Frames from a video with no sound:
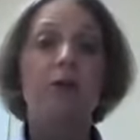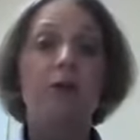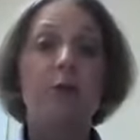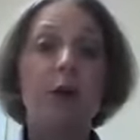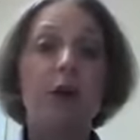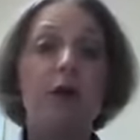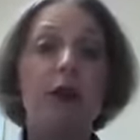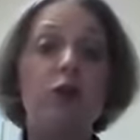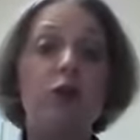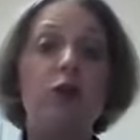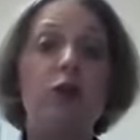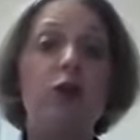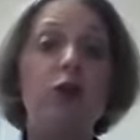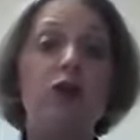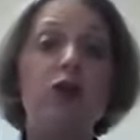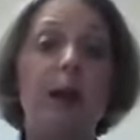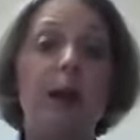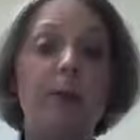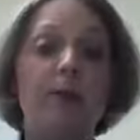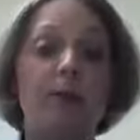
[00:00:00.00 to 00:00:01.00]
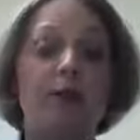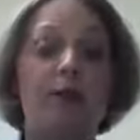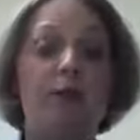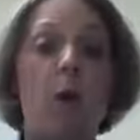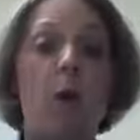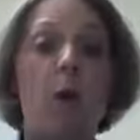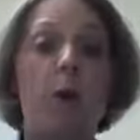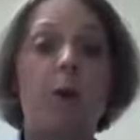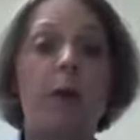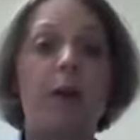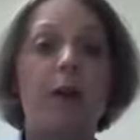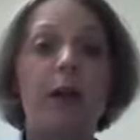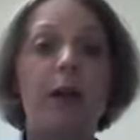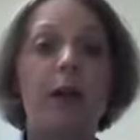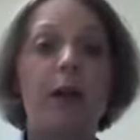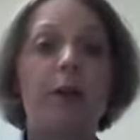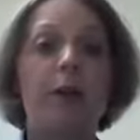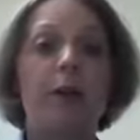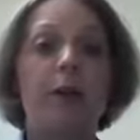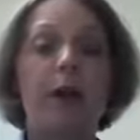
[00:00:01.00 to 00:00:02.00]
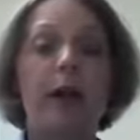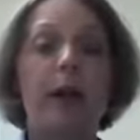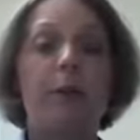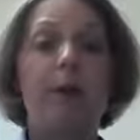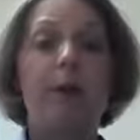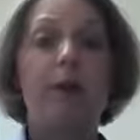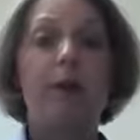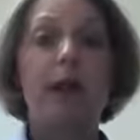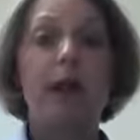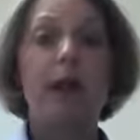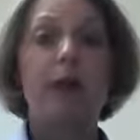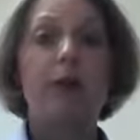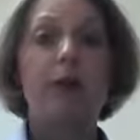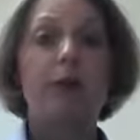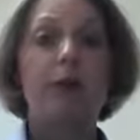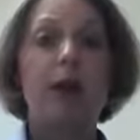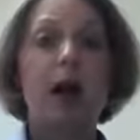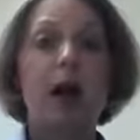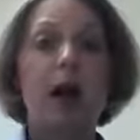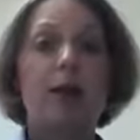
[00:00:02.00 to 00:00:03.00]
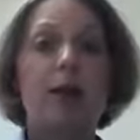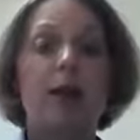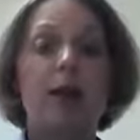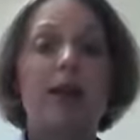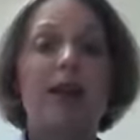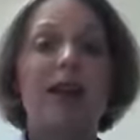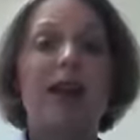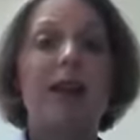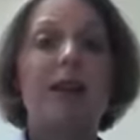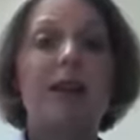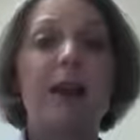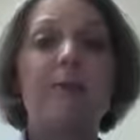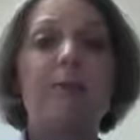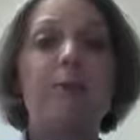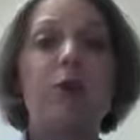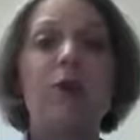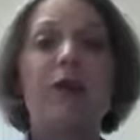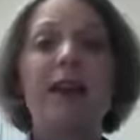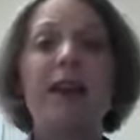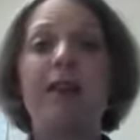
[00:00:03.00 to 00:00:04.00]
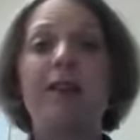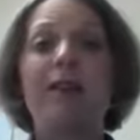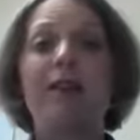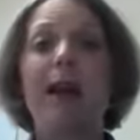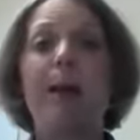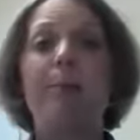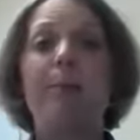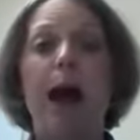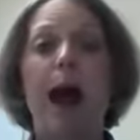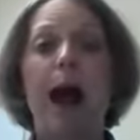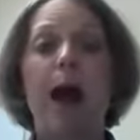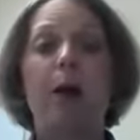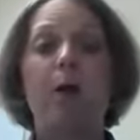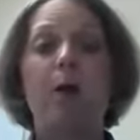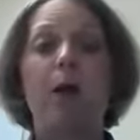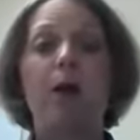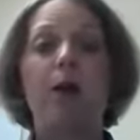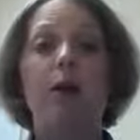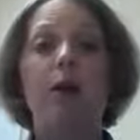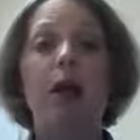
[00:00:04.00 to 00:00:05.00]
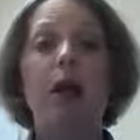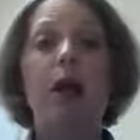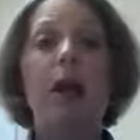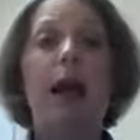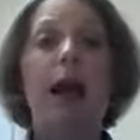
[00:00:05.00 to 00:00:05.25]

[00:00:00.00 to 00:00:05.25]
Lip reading: moving 2 steps forward in your rehabilitation process and then moving a step backward.